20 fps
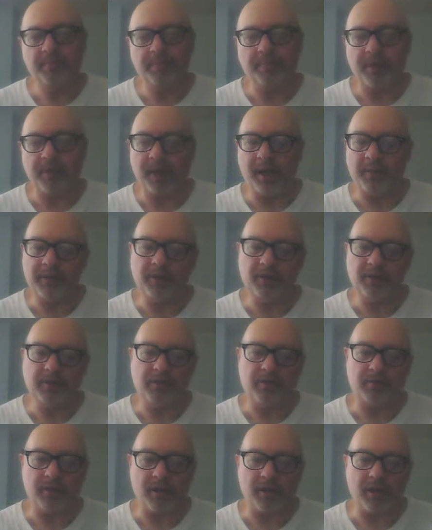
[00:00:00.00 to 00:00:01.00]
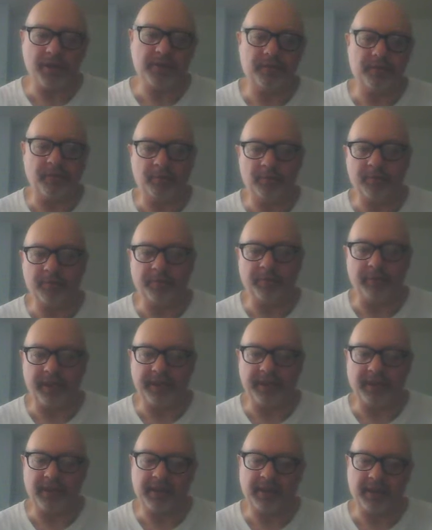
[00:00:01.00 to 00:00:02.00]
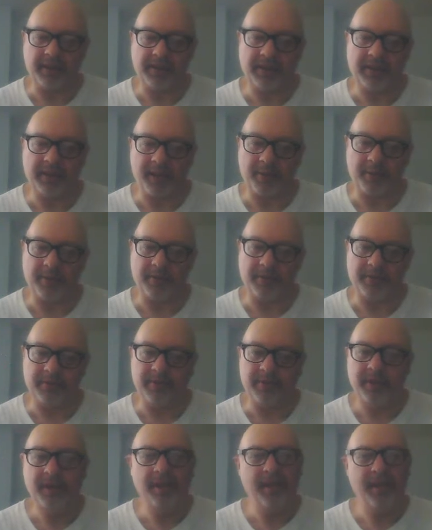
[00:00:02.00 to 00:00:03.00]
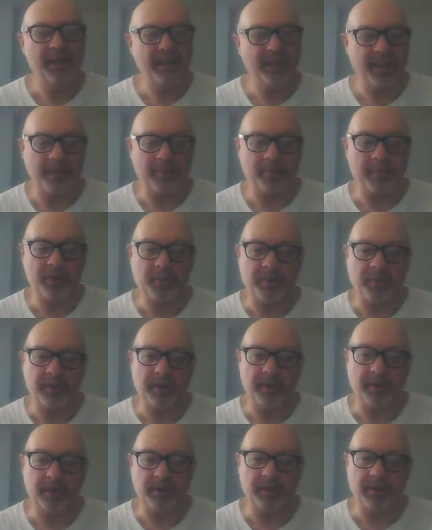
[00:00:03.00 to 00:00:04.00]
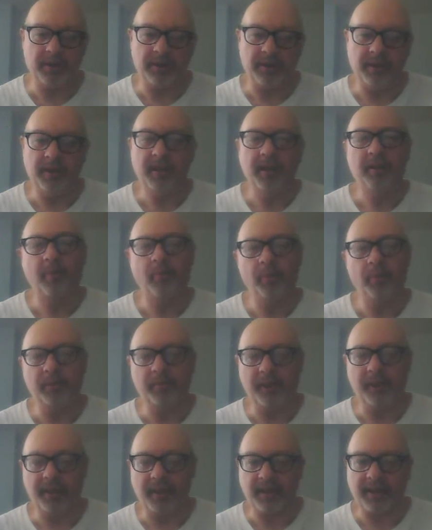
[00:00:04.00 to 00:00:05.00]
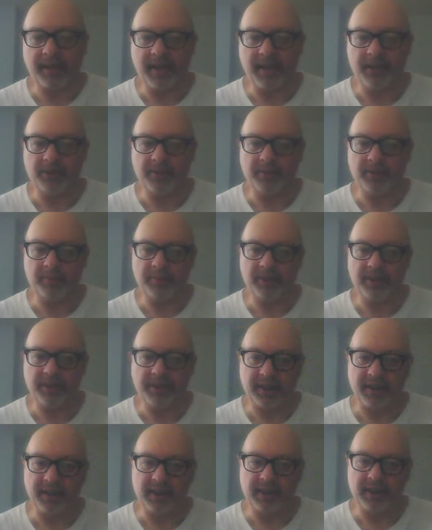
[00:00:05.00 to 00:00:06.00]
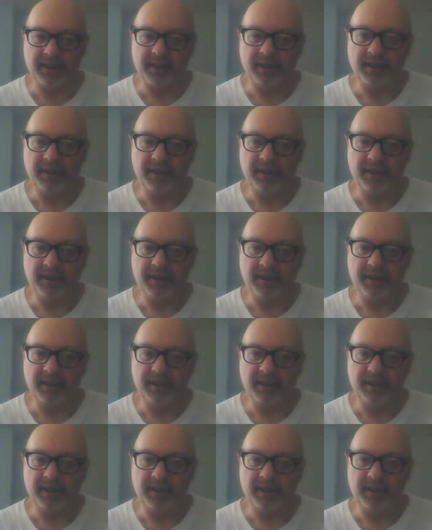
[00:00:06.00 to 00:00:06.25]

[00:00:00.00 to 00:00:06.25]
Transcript: probably cross from the flank against Cameron. Cameron's pretty good will make occasional mistake.